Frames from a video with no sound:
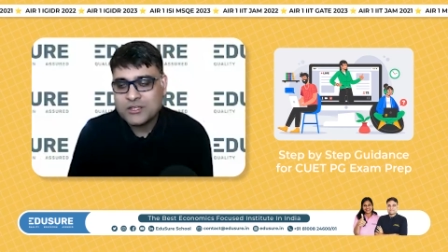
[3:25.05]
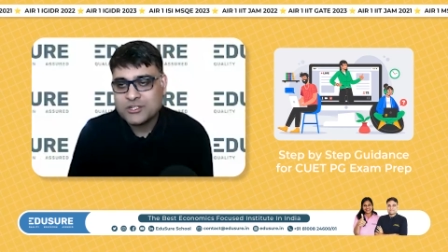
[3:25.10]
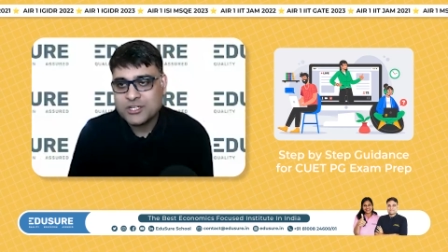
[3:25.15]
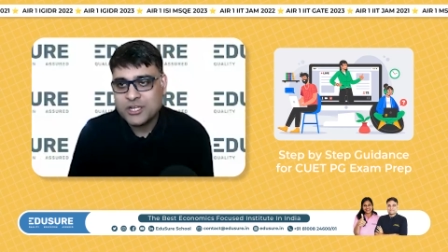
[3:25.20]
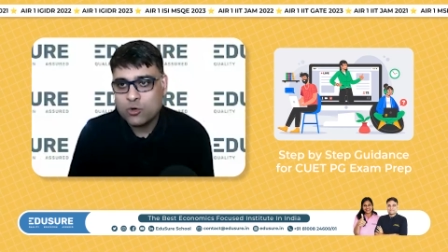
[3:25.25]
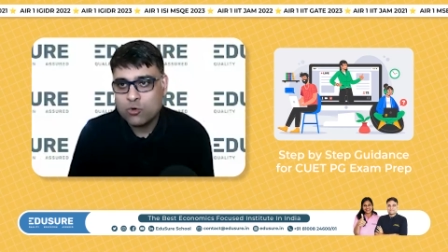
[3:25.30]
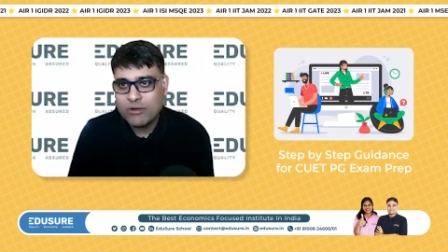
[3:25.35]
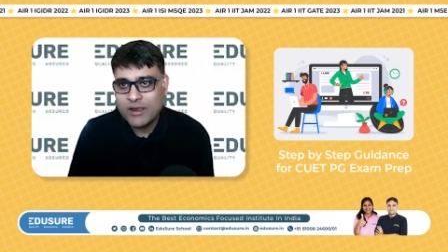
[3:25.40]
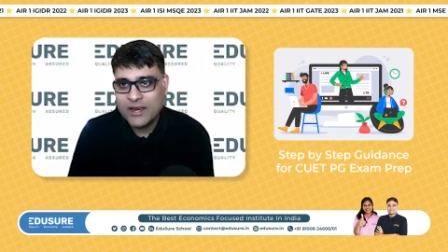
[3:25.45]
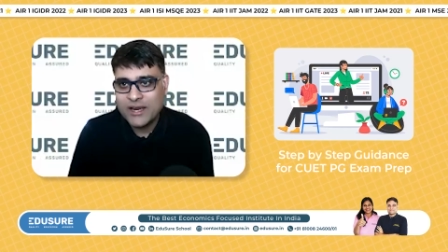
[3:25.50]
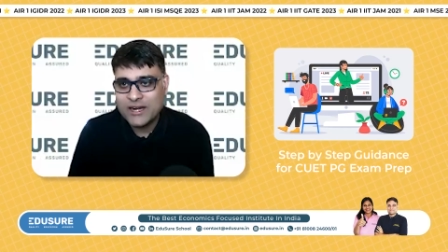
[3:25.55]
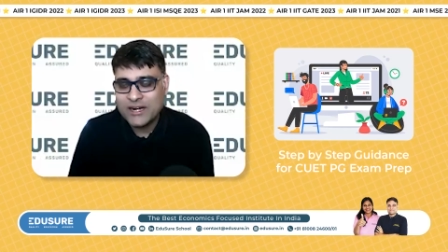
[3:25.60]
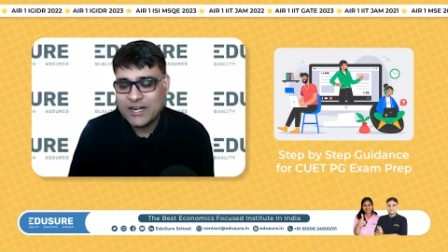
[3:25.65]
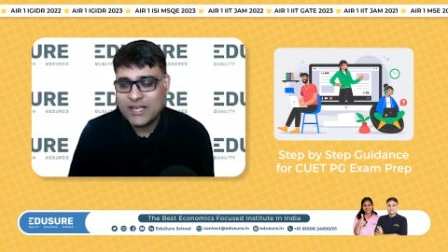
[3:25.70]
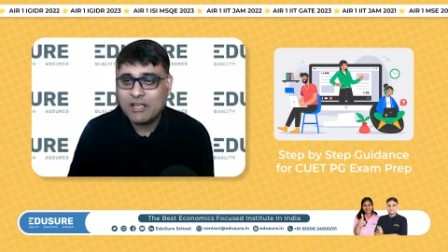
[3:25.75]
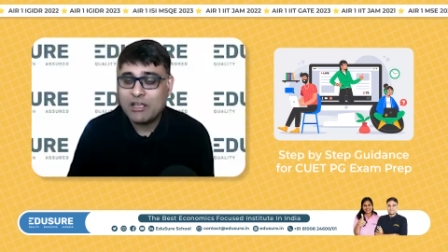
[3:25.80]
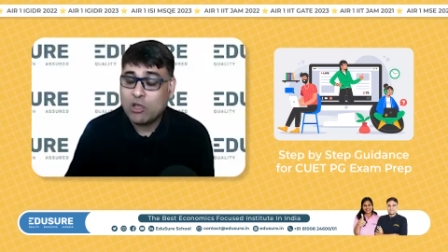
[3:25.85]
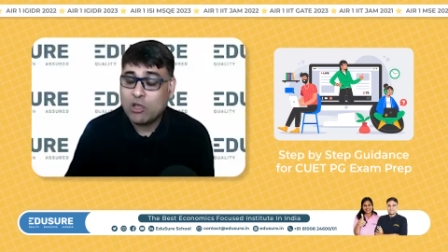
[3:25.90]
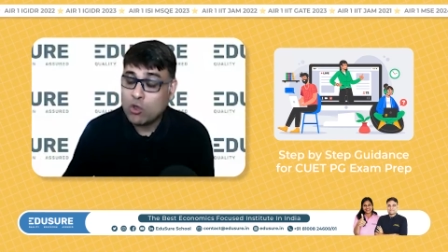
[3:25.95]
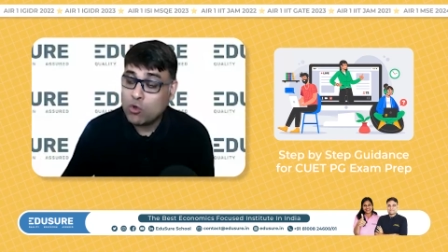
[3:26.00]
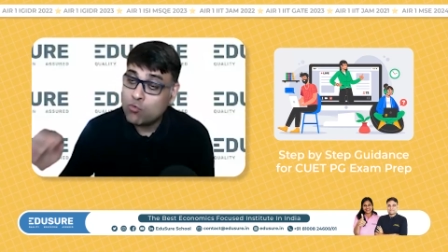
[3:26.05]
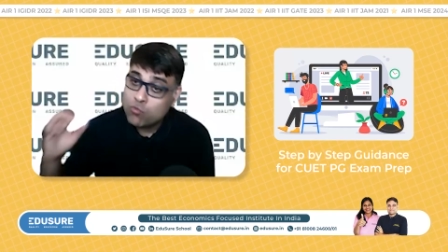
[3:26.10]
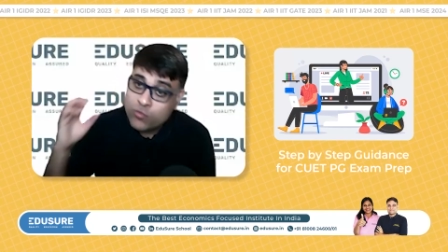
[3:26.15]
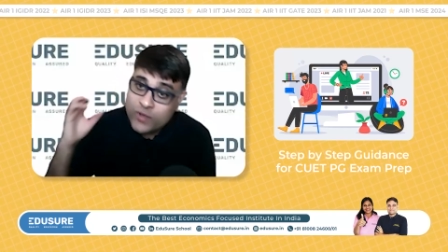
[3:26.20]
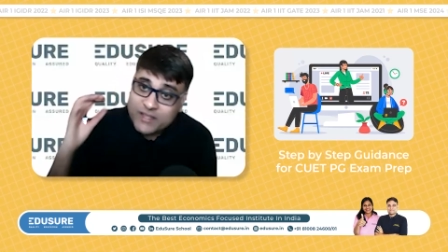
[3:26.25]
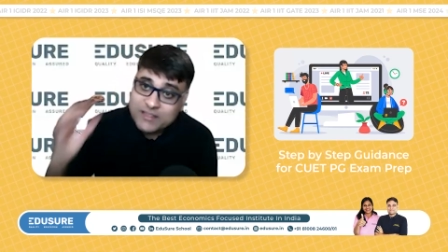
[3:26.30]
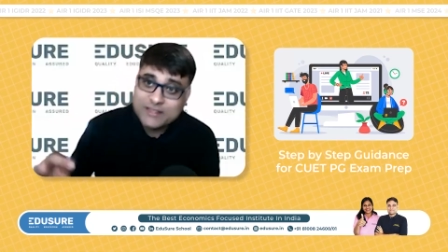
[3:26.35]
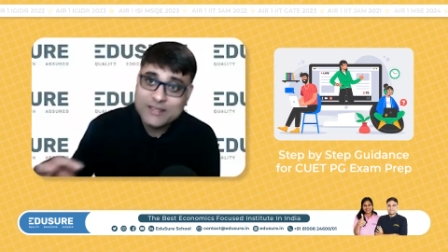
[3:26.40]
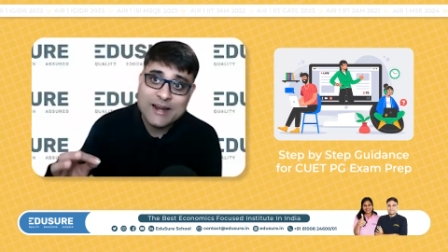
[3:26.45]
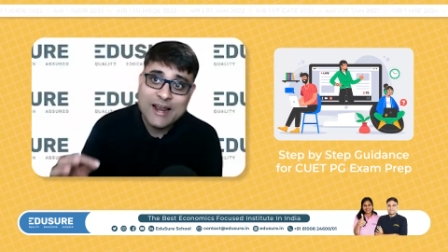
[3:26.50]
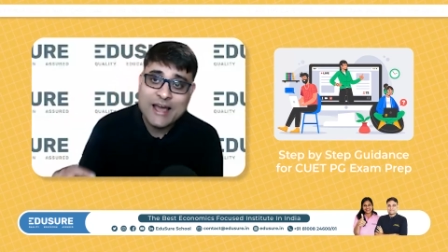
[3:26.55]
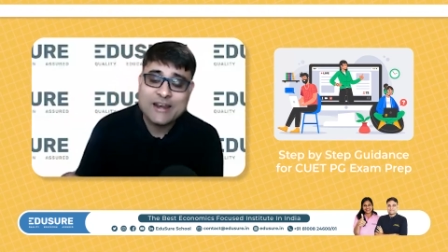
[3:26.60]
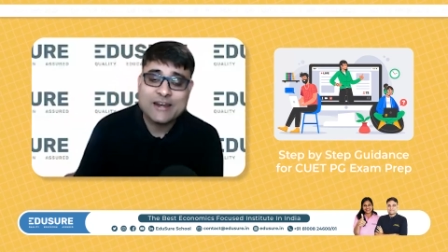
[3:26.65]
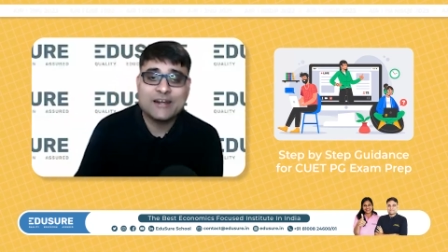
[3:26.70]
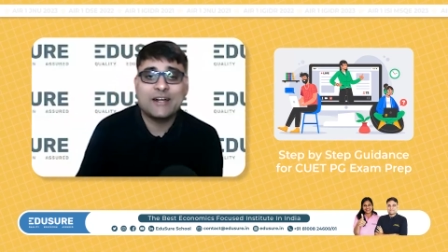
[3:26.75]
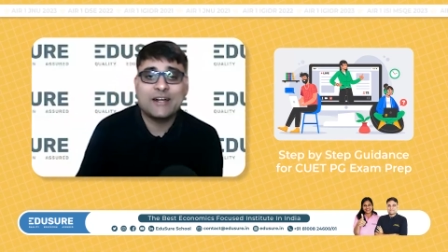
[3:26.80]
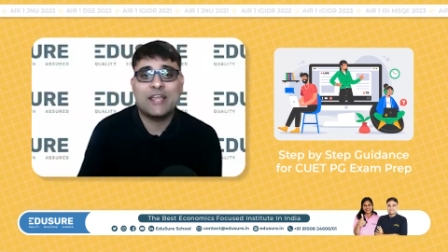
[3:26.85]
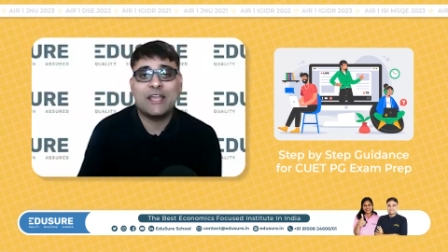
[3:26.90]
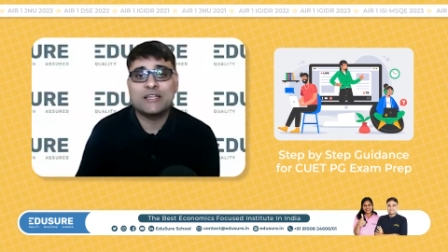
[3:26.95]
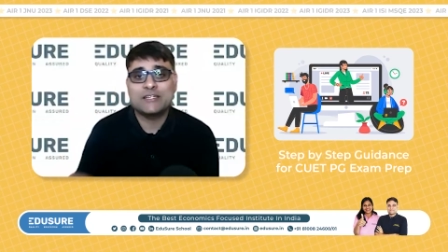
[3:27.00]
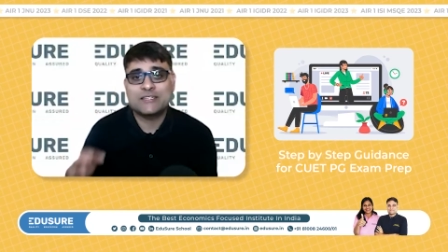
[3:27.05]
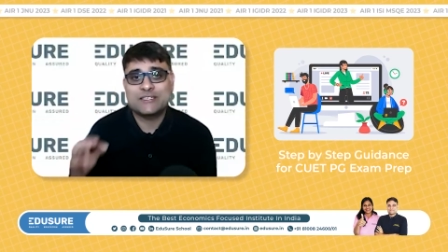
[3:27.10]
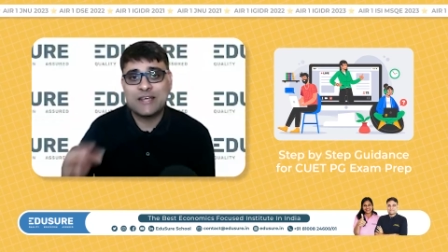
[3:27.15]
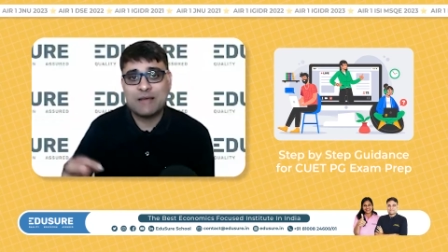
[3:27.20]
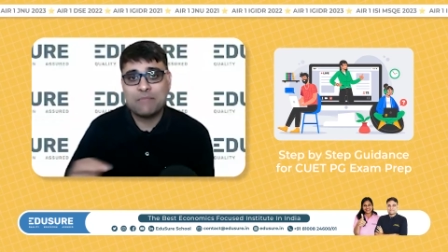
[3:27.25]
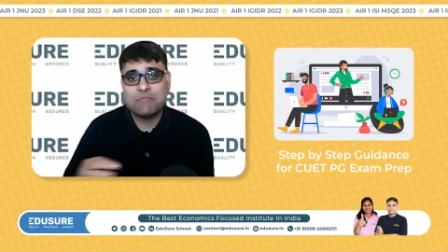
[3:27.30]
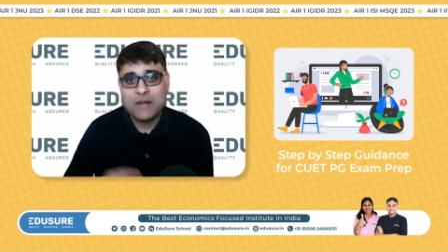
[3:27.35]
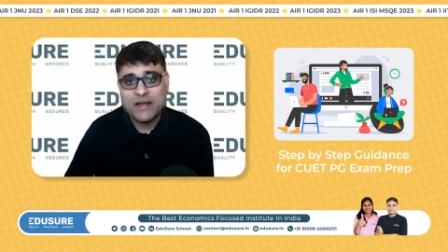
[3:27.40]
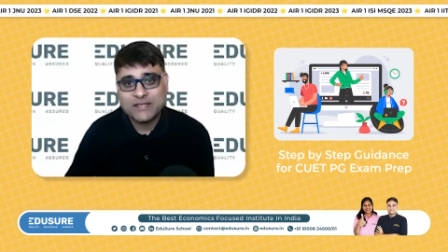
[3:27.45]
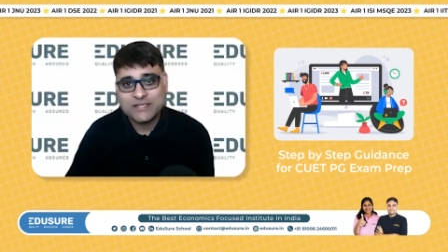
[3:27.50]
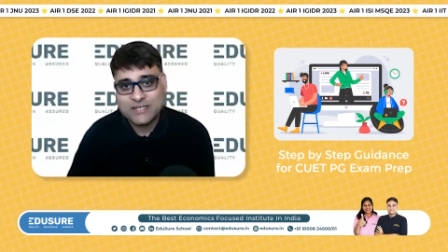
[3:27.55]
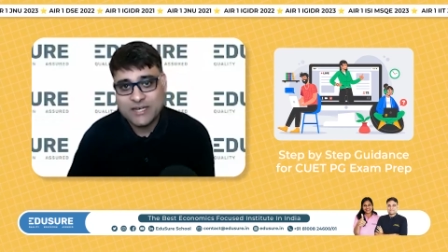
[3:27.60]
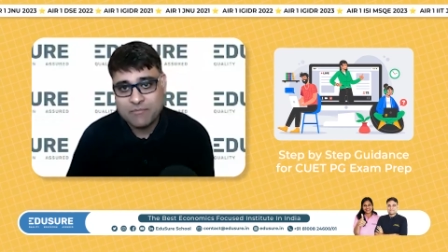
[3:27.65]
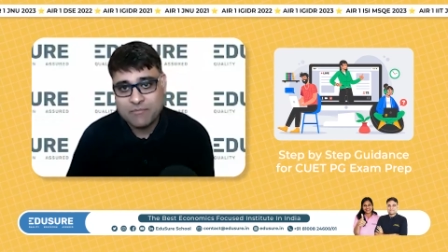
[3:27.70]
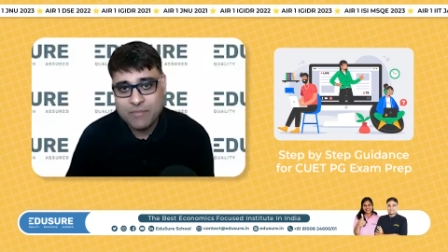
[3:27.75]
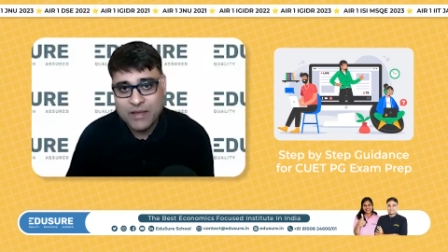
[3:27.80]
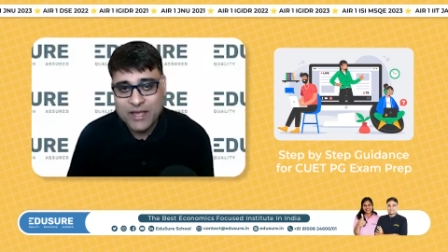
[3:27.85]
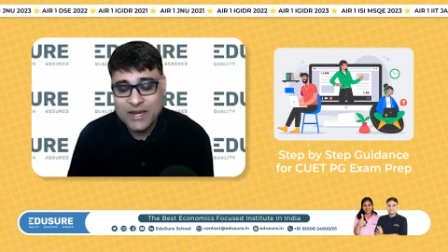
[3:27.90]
CUET with clarity, step by step,